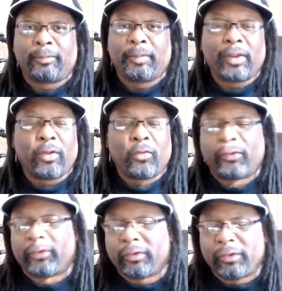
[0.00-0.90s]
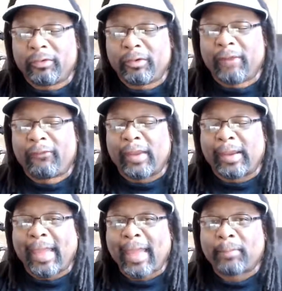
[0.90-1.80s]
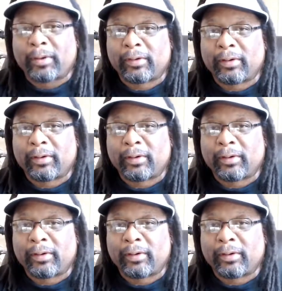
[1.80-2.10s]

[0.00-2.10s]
but it wasn't you if that happened.